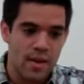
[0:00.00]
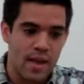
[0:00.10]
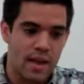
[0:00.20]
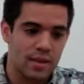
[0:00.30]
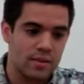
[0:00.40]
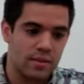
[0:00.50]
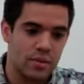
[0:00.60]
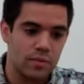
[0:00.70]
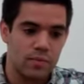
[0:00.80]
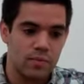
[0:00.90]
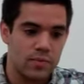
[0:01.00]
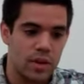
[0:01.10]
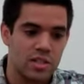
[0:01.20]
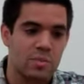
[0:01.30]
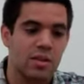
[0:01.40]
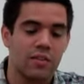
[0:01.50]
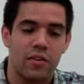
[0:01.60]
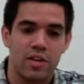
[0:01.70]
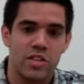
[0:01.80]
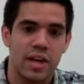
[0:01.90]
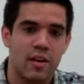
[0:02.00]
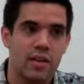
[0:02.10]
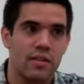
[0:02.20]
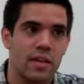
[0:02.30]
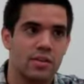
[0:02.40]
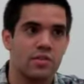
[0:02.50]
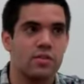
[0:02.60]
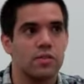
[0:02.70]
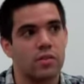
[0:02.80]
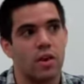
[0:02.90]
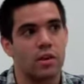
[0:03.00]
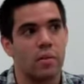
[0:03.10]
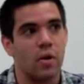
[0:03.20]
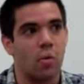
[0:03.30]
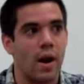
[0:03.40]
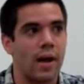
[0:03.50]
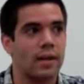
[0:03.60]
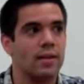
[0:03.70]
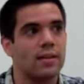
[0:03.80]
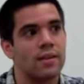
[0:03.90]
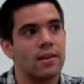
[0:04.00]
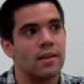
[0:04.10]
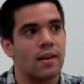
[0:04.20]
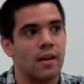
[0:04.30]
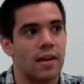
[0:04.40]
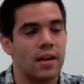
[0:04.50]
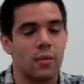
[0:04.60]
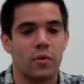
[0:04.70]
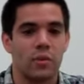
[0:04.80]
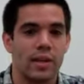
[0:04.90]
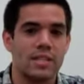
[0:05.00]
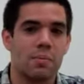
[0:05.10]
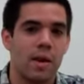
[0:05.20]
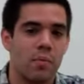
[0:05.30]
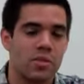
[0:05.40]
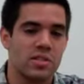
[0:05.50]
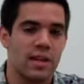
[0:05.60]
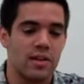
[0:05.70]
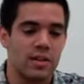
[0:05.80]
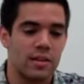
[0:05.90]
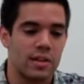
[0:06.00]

and you know talked about the functionality and then talked about why uh, it would relate to my personality.